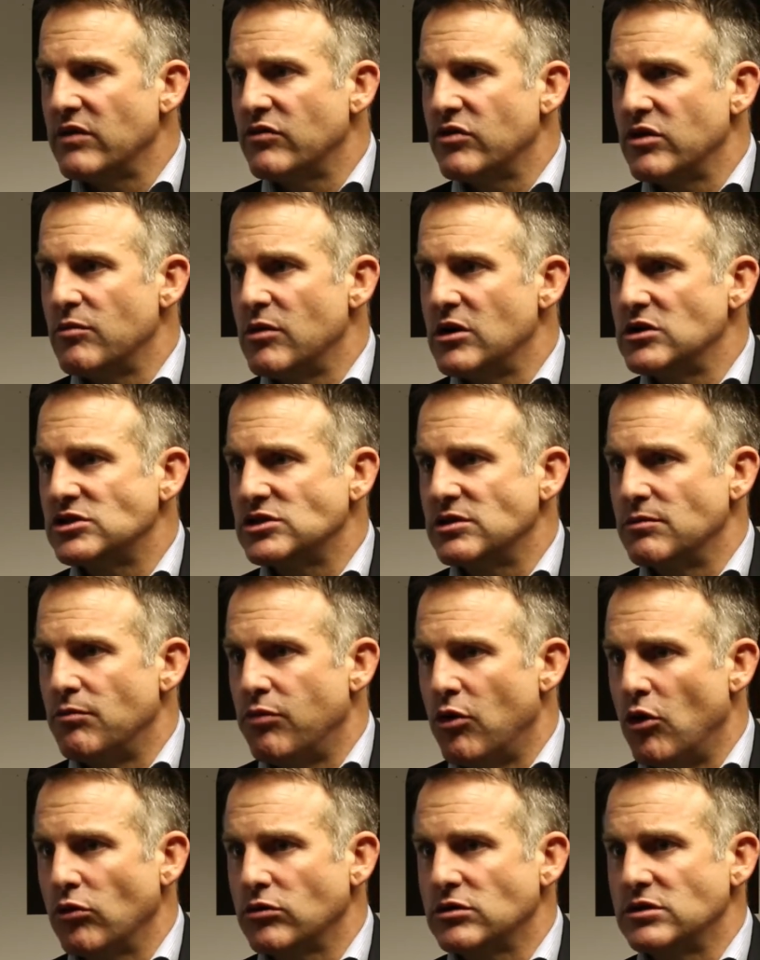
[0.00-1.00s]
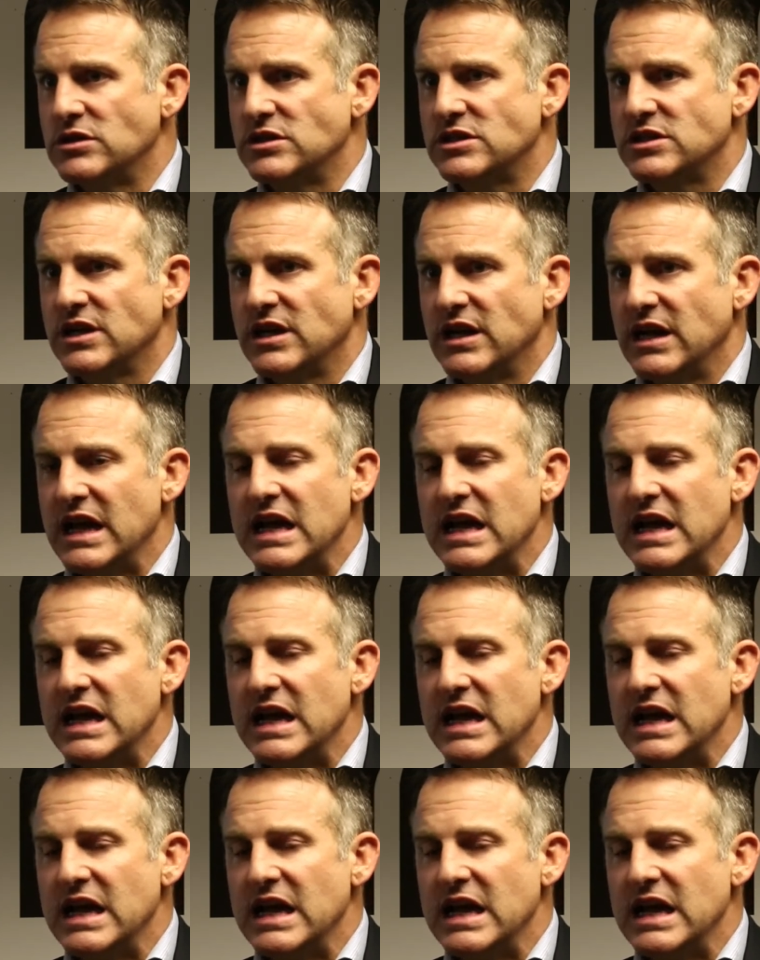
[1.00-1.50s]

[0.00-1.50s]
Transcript: of the most important